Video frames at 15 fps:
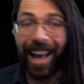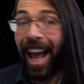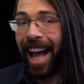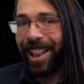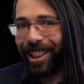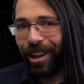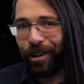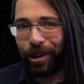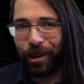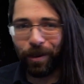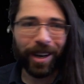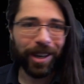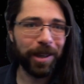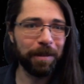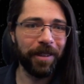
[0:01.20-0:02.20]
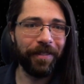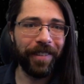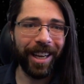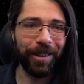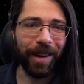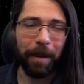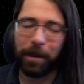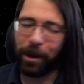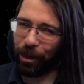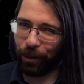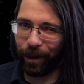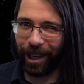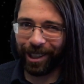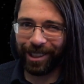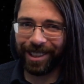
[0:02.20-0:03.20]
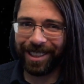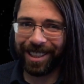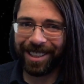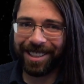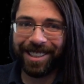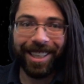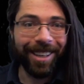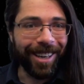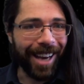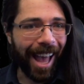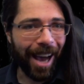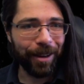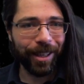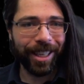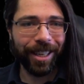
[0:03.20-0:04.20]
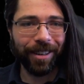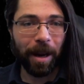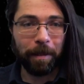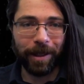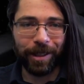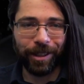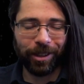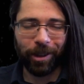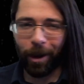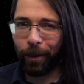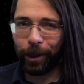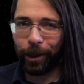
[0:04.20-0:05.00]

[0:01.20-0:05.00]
Hello and welcome to video number 360 on how to gear up in Star